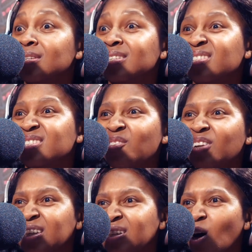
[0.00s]

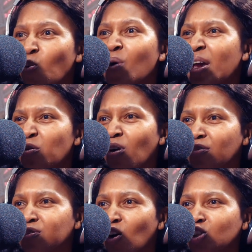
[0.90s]
necessarily aware
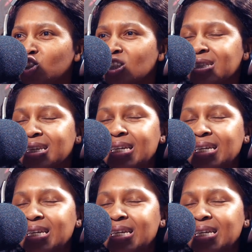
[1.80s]
of consciously.